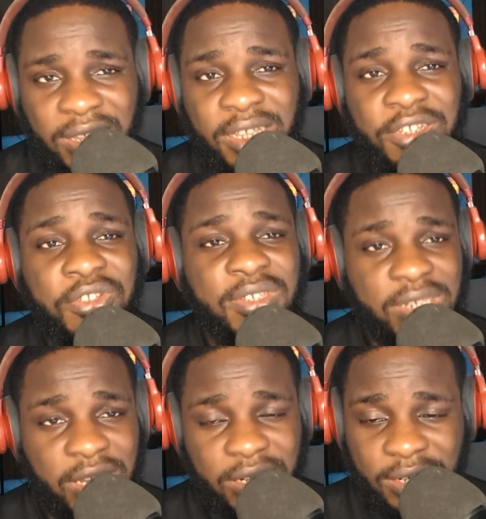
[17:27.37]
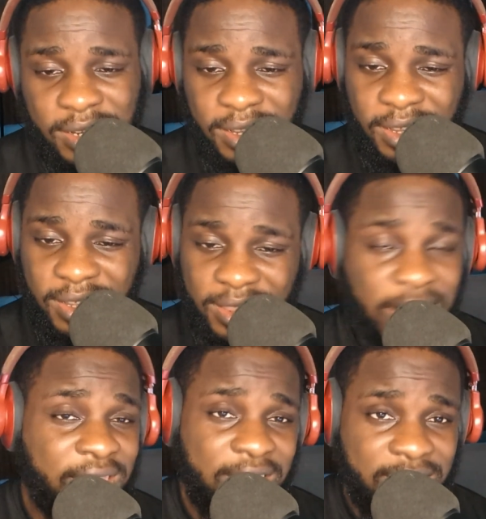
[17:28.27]
it's just sad
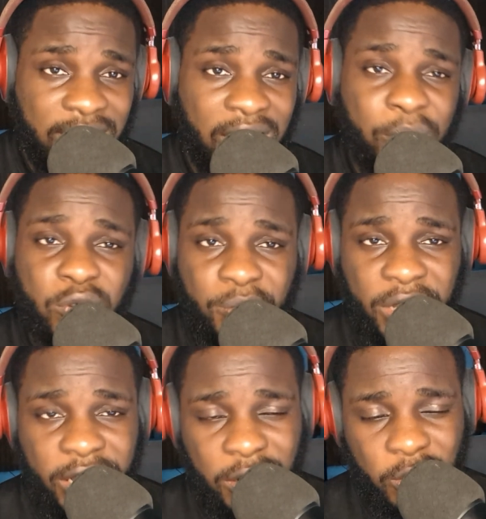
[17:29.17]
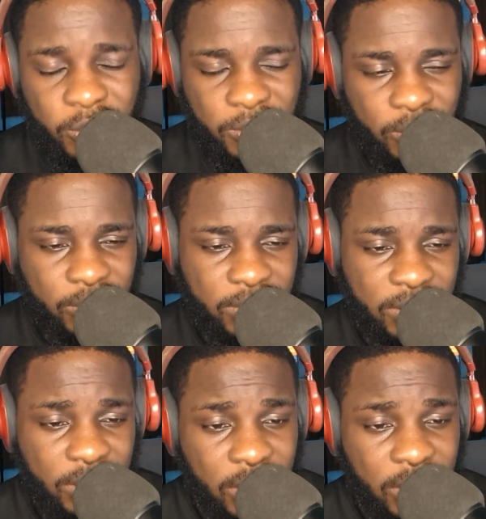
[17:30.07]
the things that happen behind closed doors.